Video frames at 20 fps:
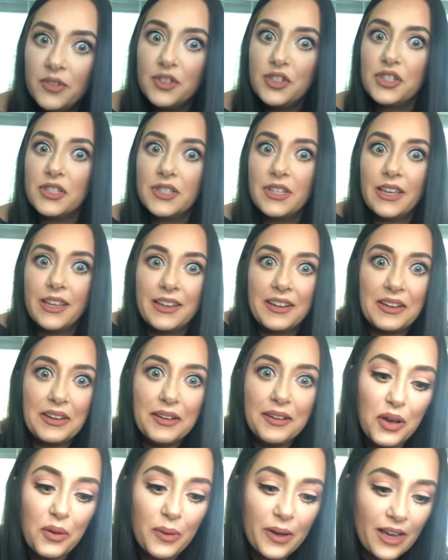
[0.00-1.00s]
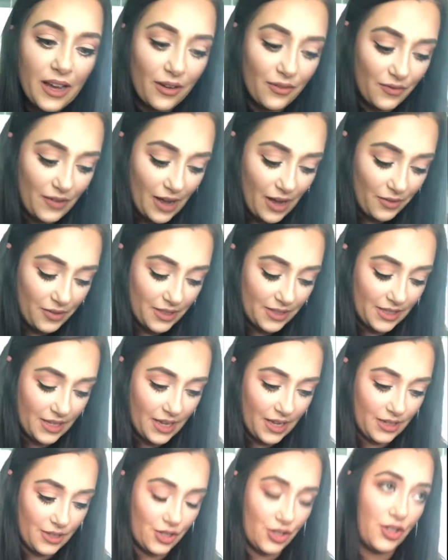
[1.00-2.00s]
Just kidding. We got to file this
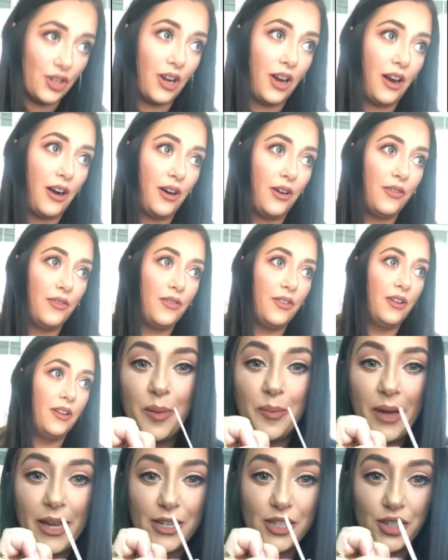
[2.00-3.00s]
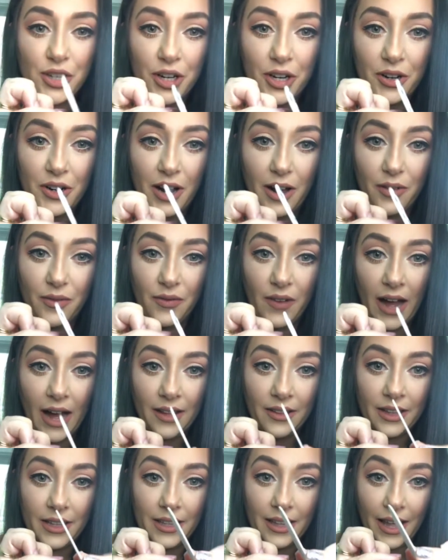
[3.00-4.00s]
extra off. Make sure you're not
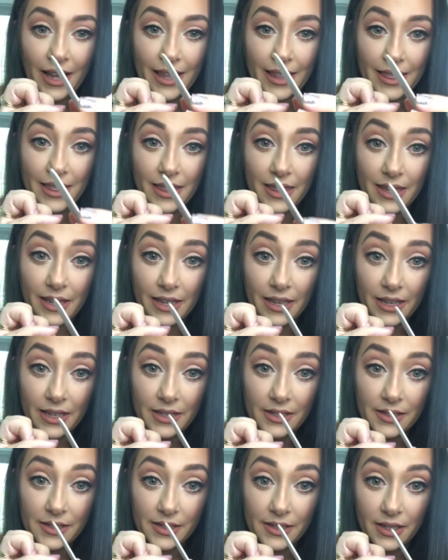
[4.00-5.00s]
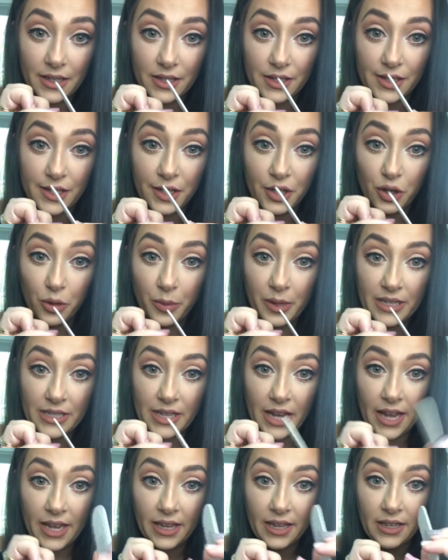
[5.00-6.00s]
filing like this because then you'll be
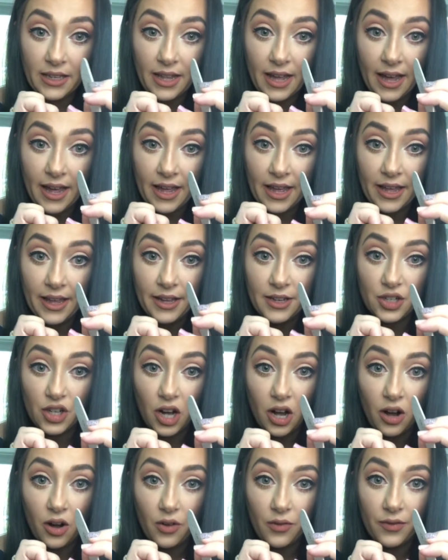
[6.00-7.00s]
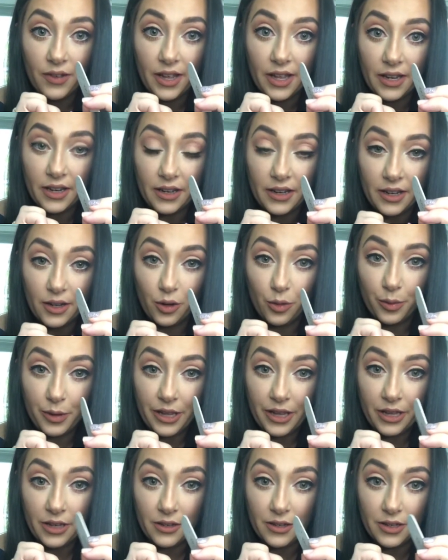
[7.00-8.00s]
taking that edge off and it'll
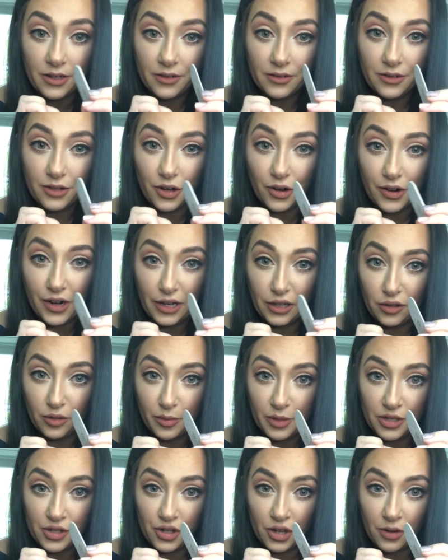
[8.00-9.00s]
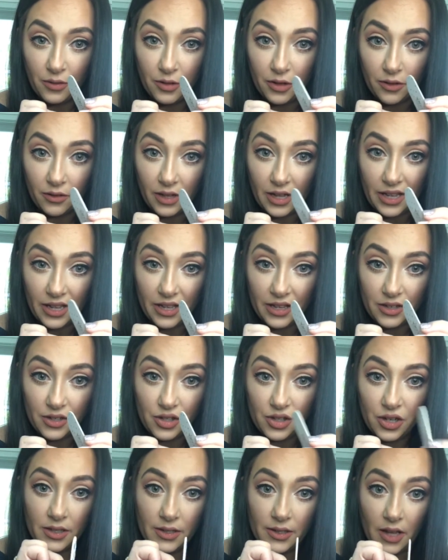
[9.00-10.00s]
be your nail will be showing on the
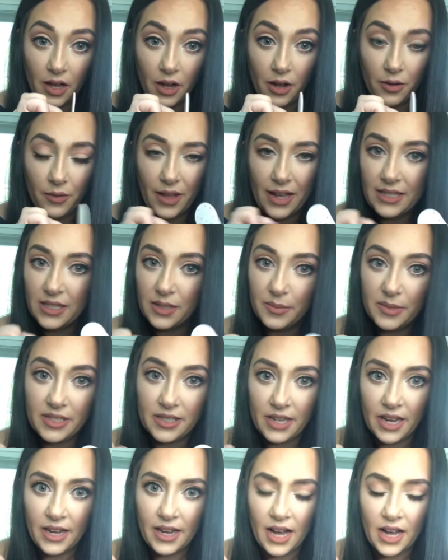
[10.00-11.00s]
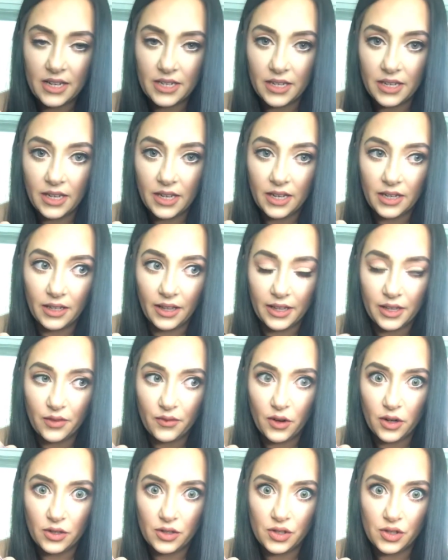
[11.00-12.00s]
edge. So that's a mistake I did like the
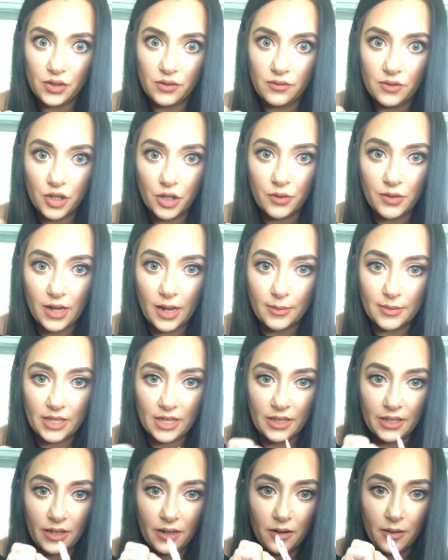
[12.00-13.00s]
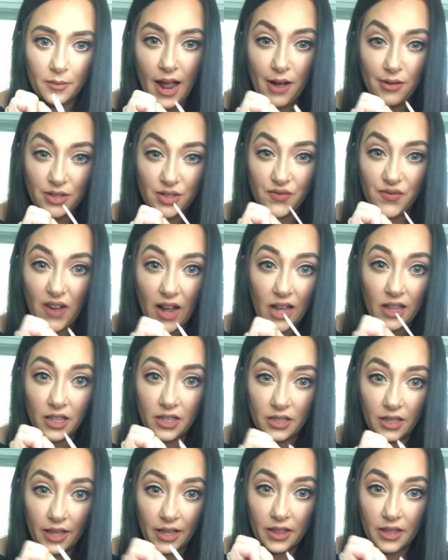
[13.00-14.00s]
first two times I did them. I was filing
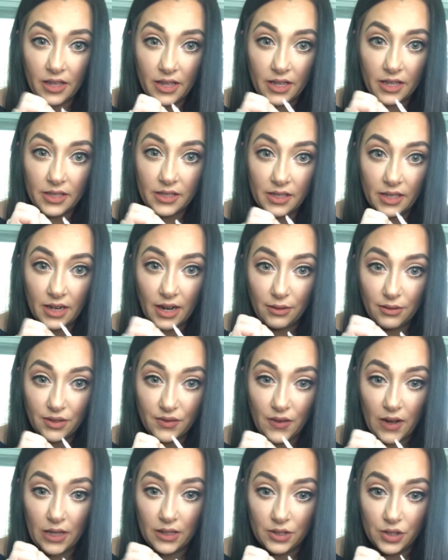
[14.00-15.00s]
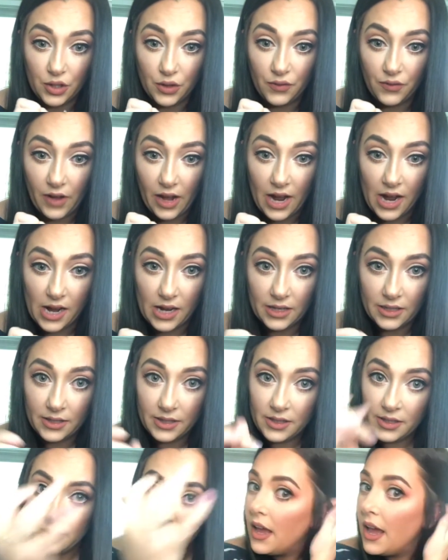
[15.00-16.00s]
like this and I was filing too
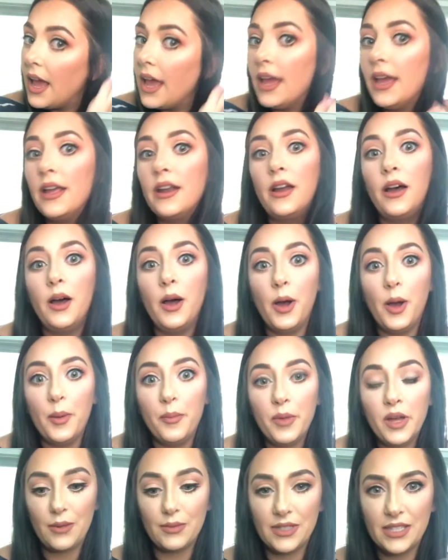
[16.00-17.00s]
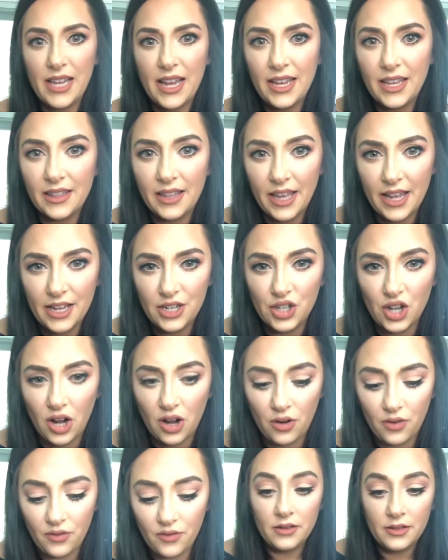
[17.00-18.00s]
fast and um, taking the edge
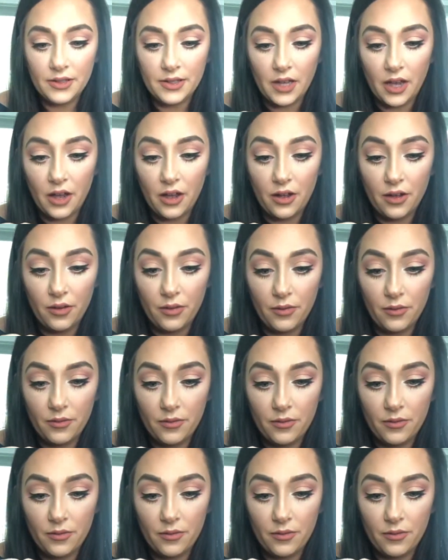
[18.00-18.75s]
off. So